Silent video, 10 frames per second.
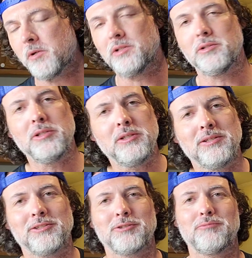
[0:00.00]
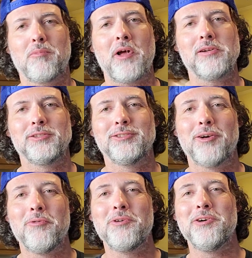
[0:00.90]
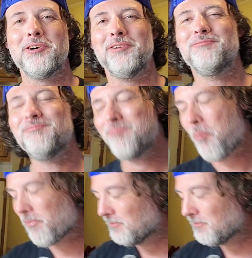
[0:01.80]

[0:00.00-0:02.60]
Oh my goodness, that is so good.